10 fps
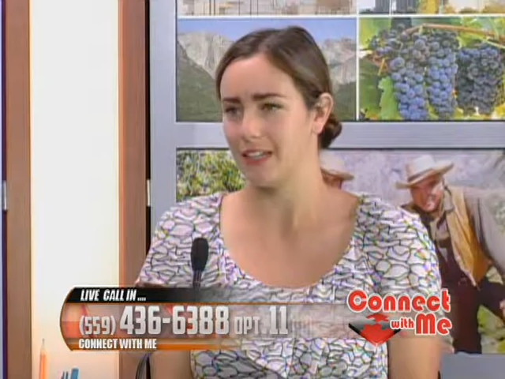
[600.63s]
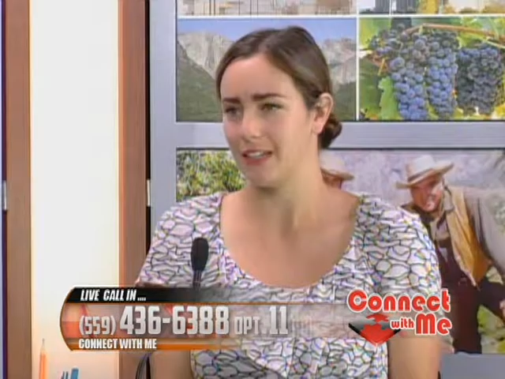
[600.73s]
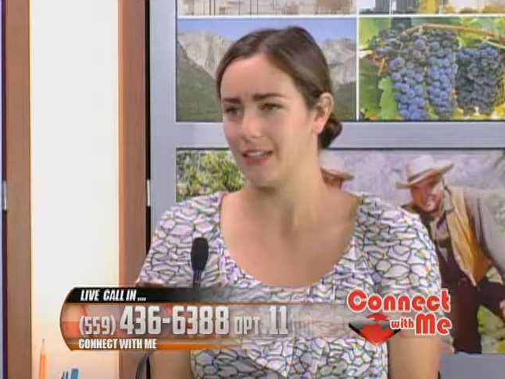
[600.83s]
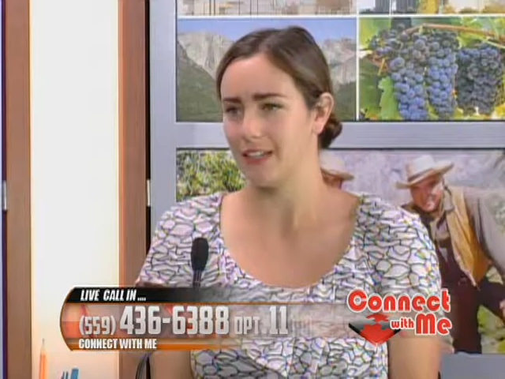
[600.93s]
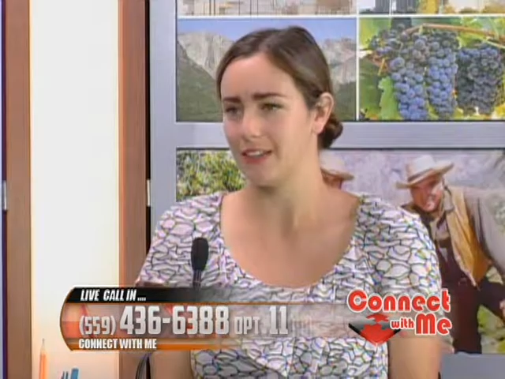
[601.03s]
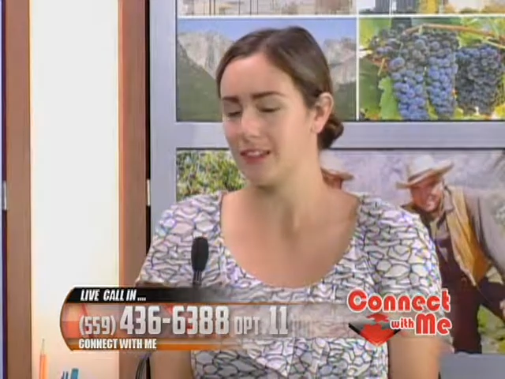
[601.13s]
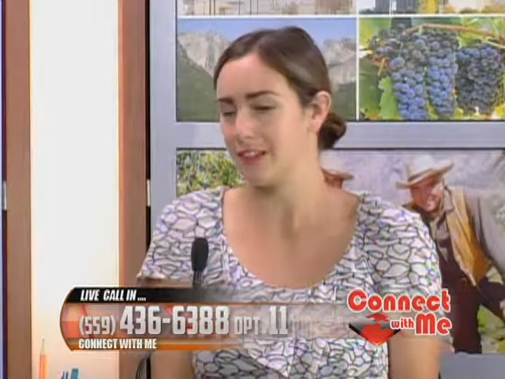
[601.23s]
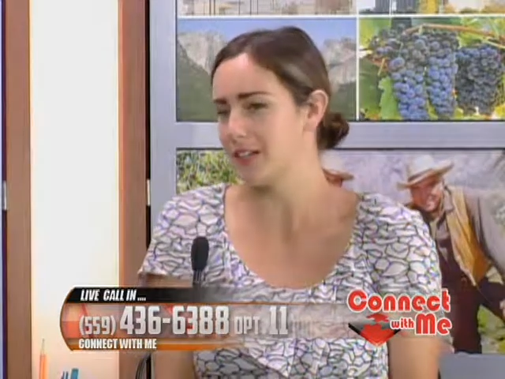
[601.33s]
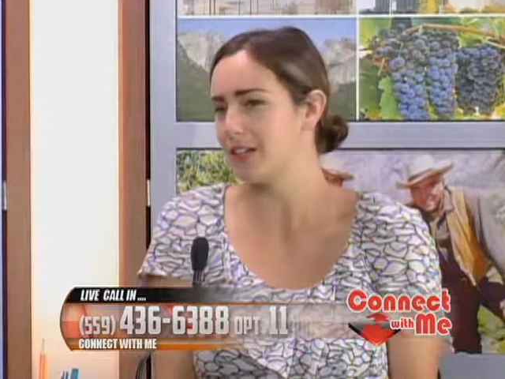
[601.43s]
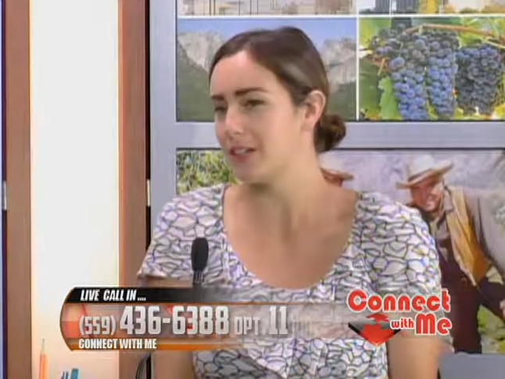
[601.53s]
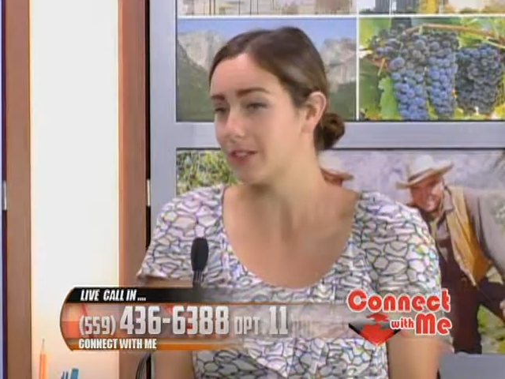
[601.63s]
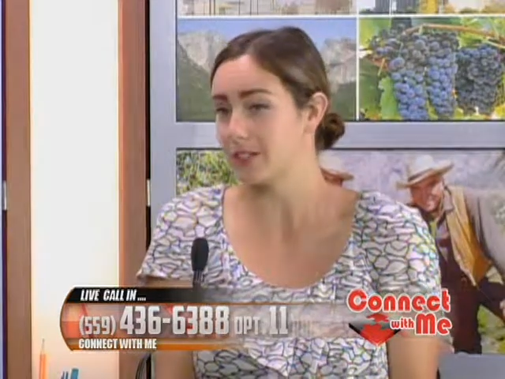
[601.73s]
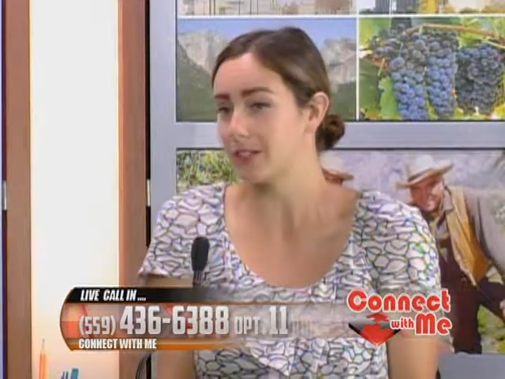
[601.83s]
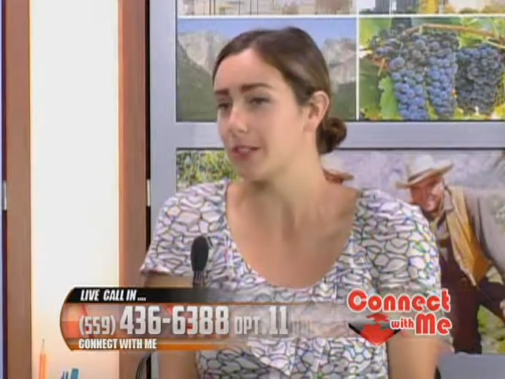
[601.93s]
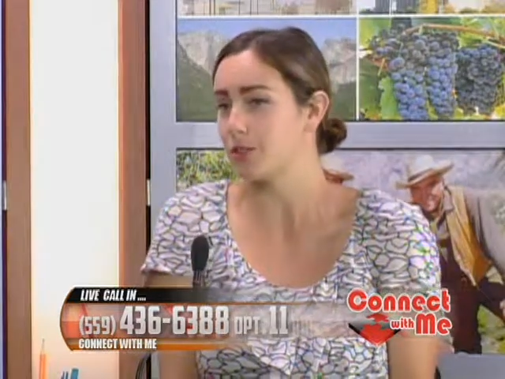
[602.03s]
it, they're
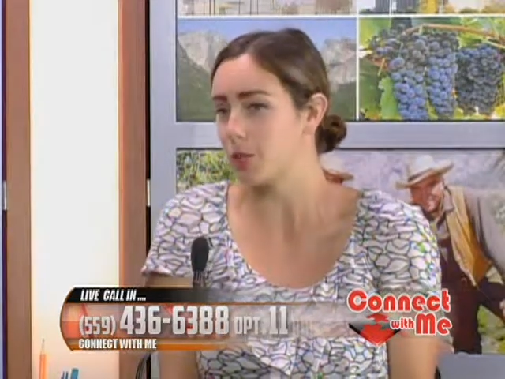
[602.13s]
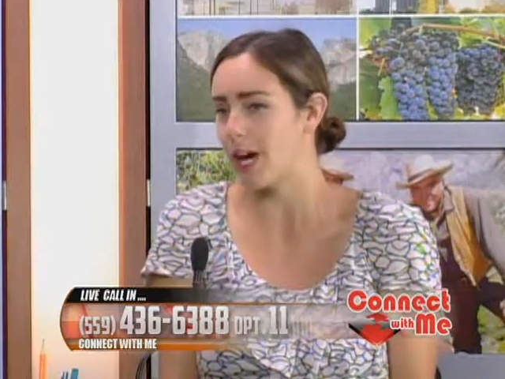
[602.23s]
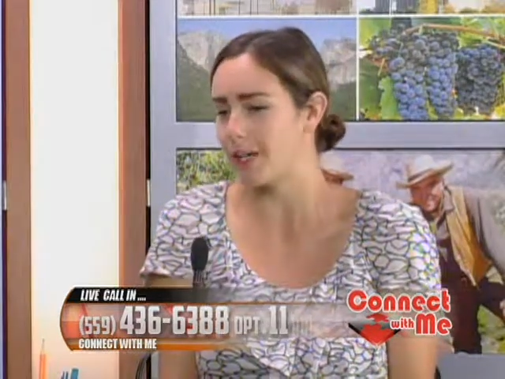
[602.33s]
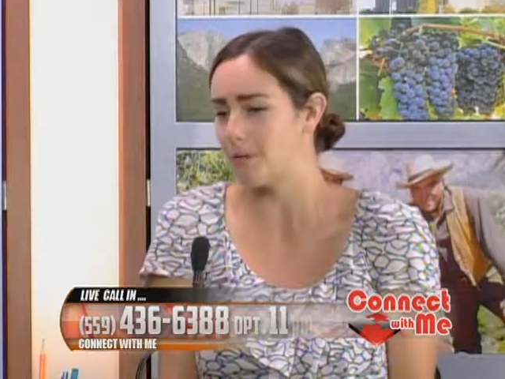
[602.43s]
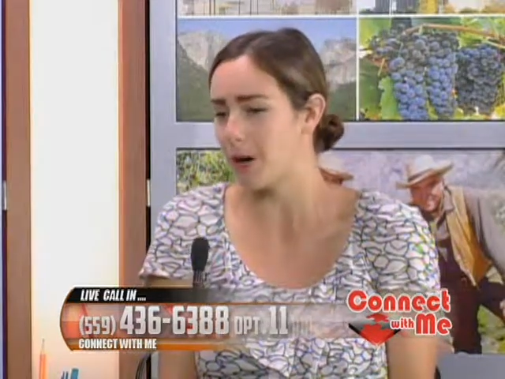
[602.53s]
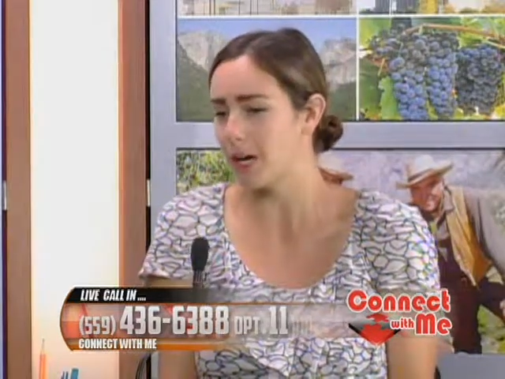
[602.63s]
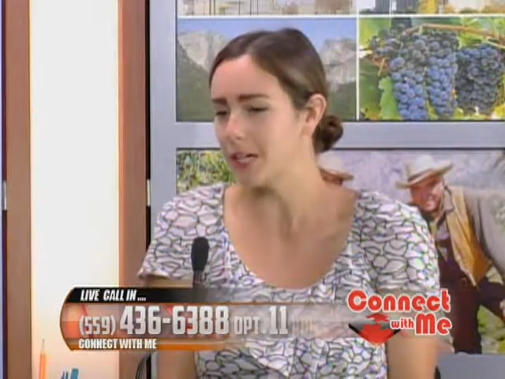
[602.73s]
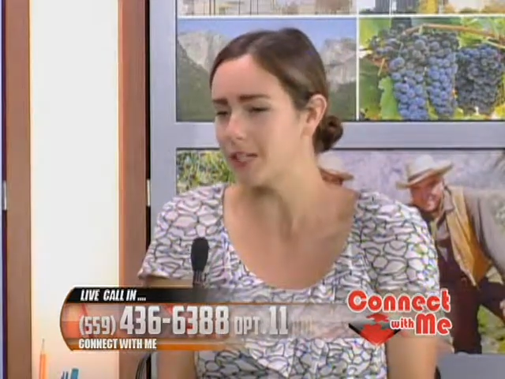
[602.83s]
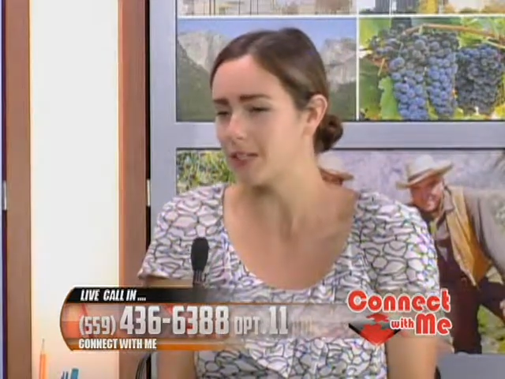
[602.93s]
they're still trying to bark. You're